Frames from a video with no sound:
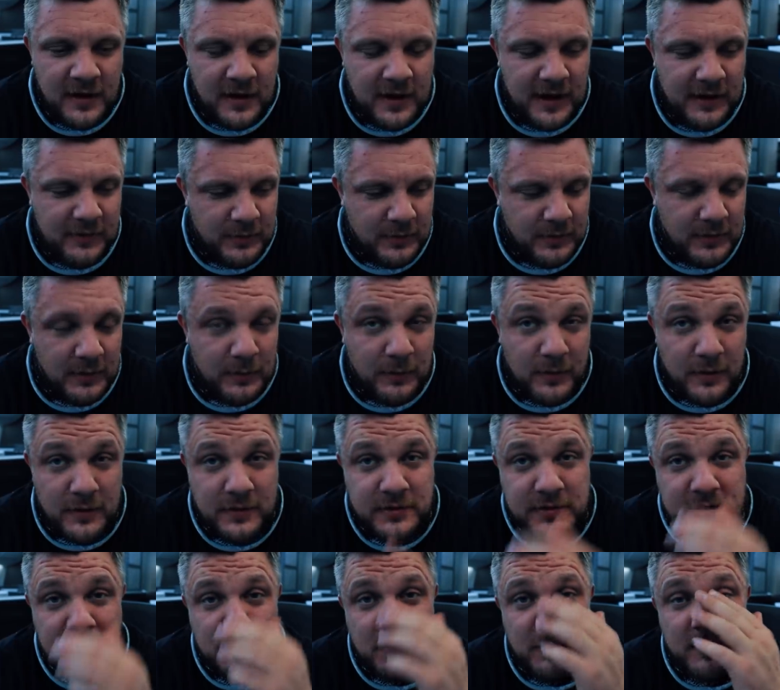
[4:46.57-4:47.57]
Everyone that
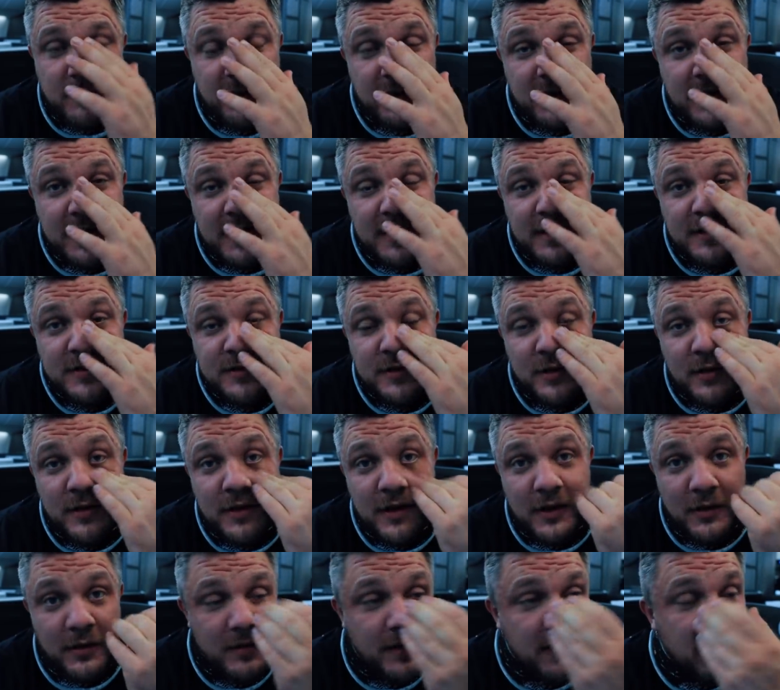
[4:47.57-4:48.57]
watched it hopefully kind of saw
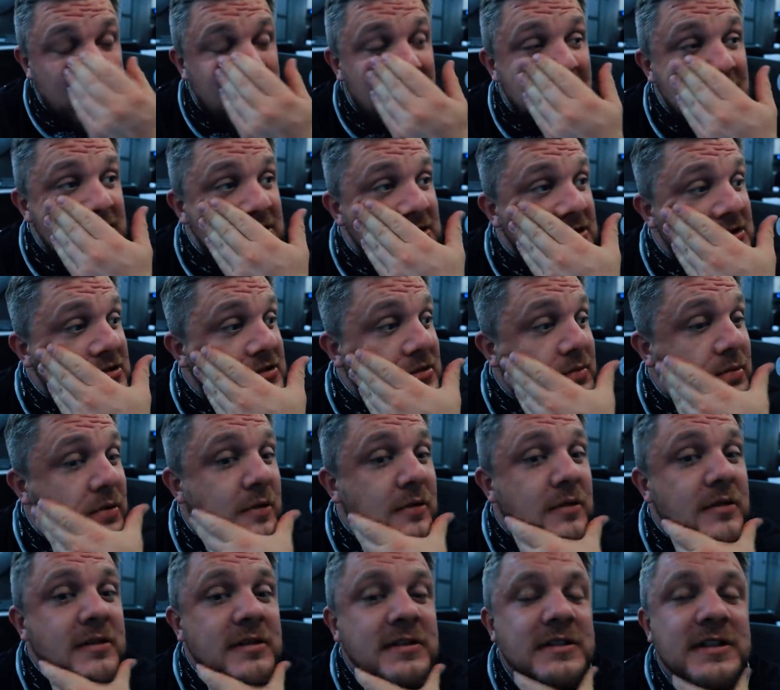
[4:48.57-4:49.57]
that all the guys just
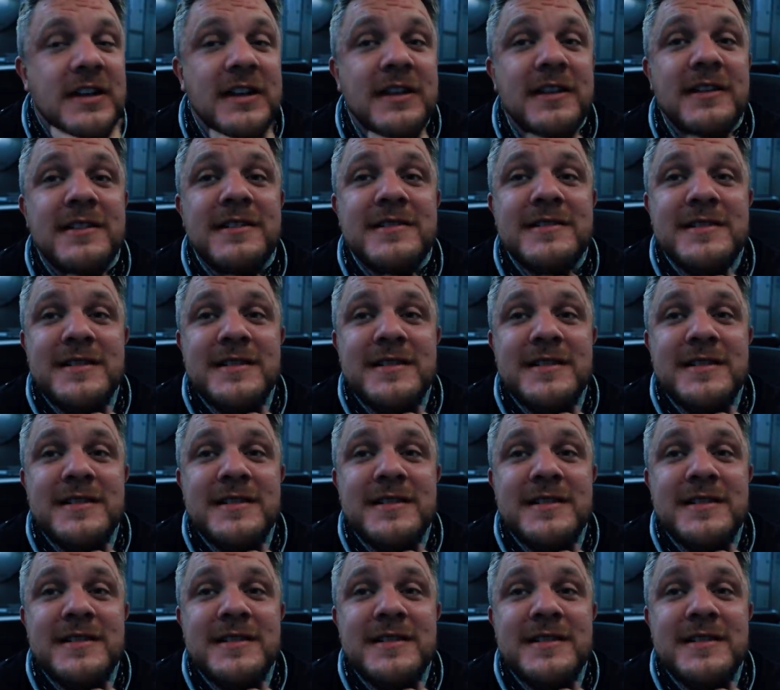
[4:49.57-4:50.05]
supported each other.